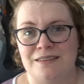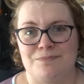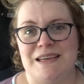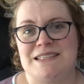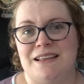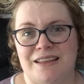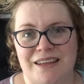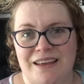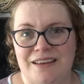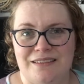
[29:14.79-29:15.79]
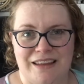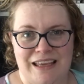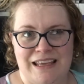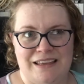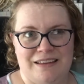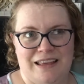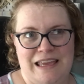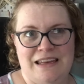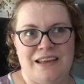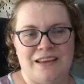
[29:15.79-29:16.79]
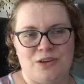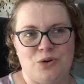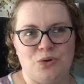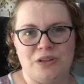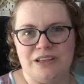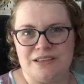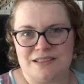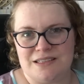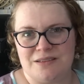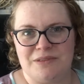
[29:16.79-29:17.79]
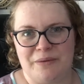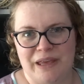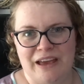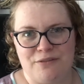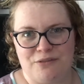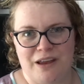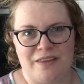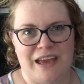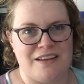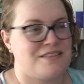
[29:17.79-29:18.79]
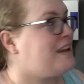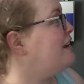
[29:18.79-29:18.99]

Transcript: basically the heating and cooling system that we have throughout the house